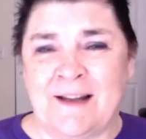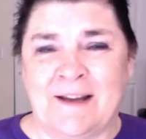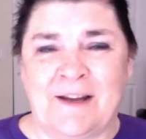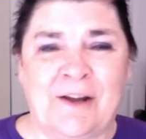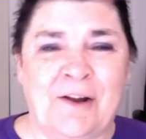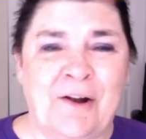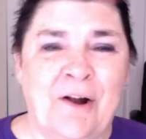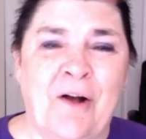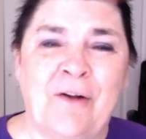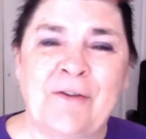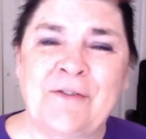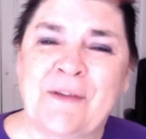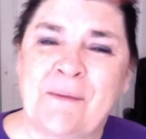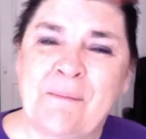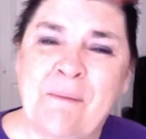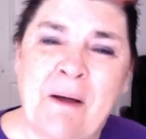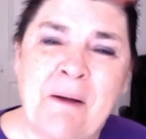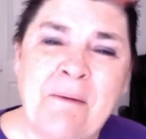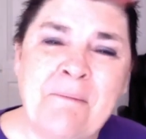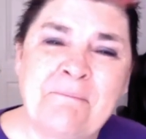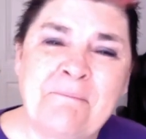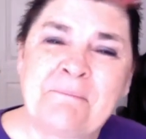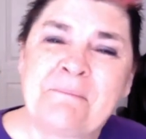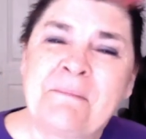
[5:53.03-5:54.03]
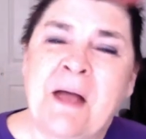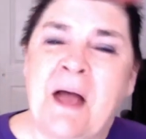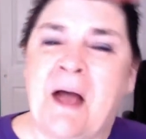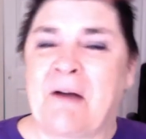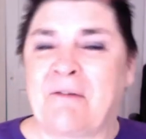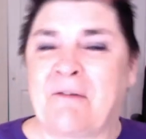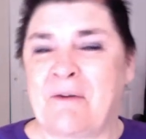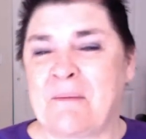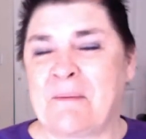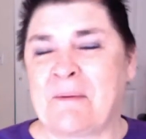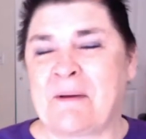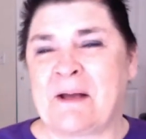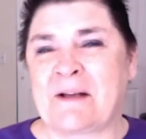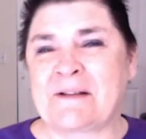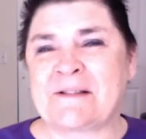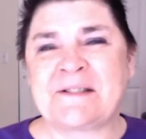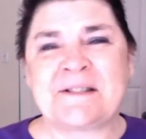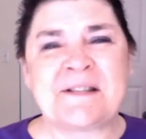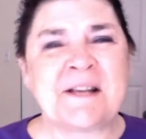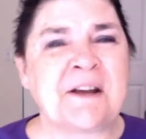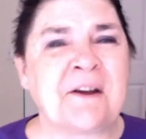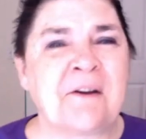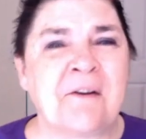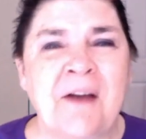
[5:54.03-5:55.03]
you know some of them from a
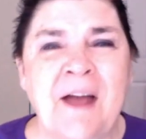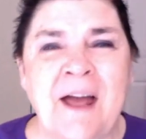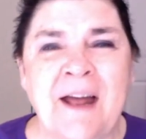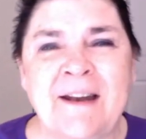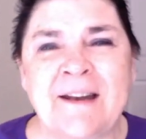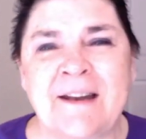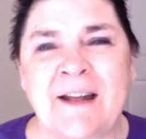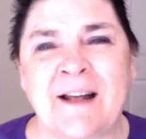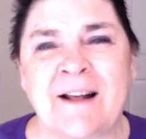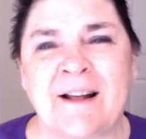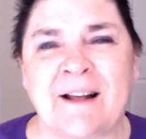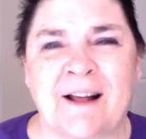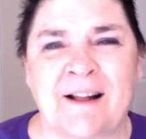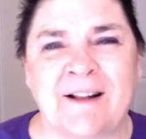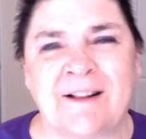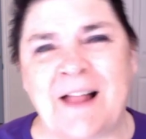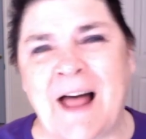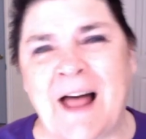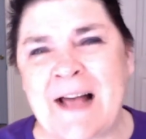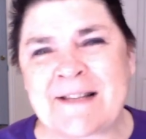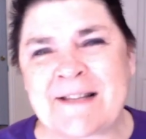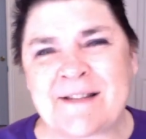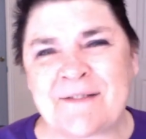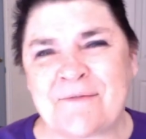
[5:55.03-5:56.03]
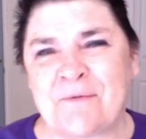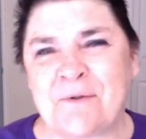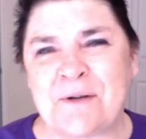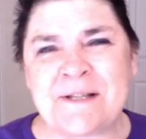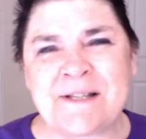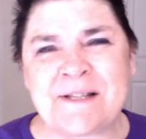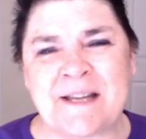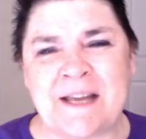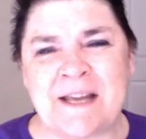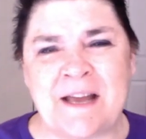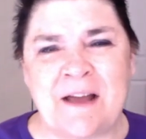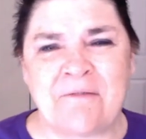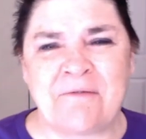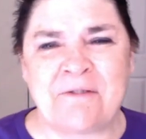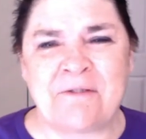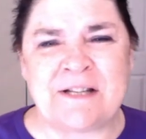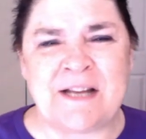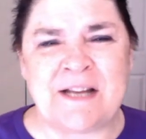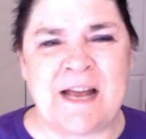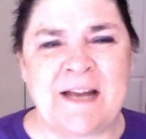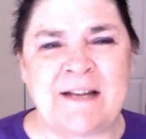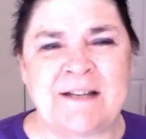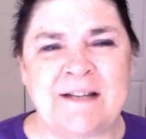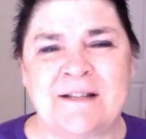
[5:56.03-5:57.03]
cigarette and a glass of whiskey every
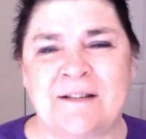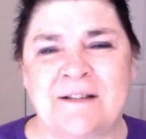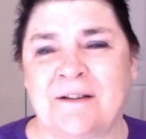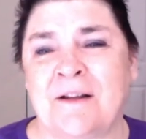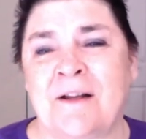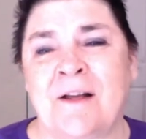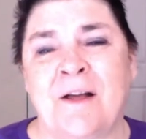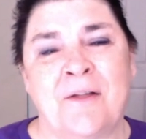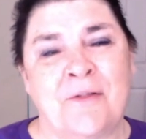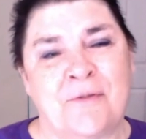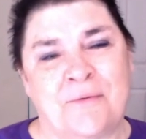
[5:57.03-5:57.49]
day to